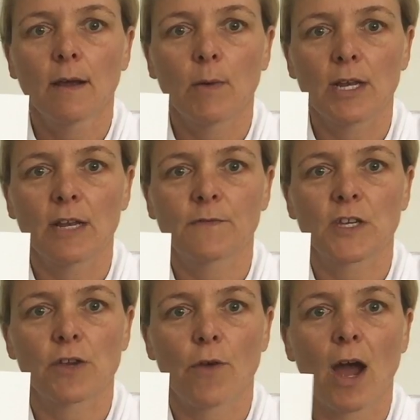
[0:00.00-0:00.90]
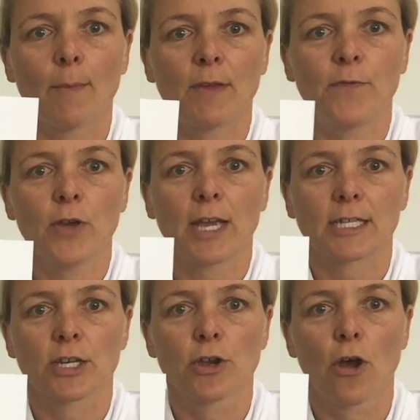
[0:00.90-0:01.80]
when you're lifting your arm, if you get
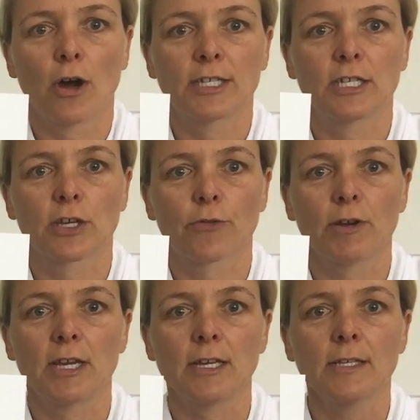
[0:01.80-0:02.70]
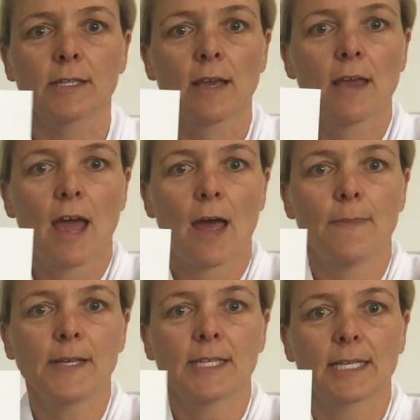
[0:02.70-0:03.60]
to 90 degrees
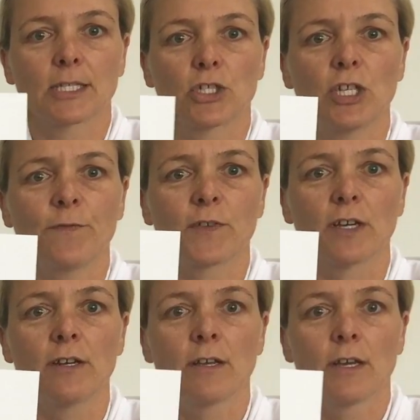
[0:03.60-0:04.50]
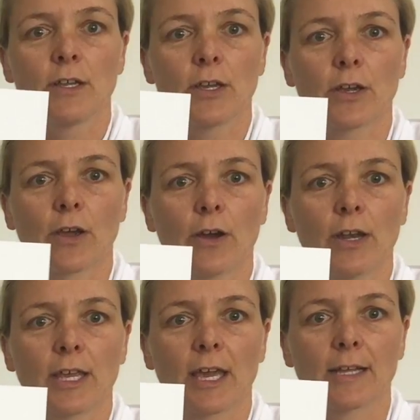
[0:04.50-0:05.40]
and this hasn't shifted, you're going
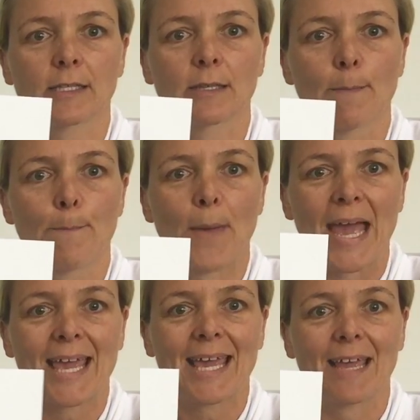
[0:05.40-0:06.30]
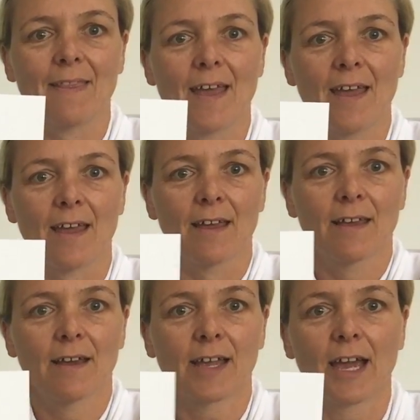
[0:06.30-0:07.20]
to get some banging in there,
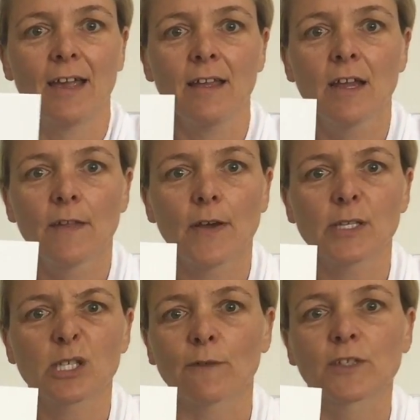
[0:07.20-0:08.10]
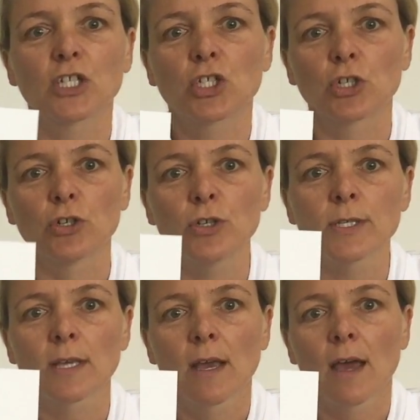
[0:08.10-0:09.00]
okay? Those soft
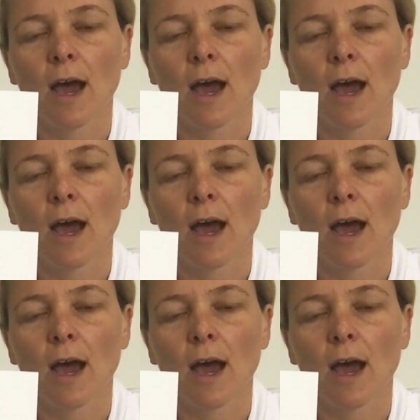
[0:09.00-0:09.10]
tissues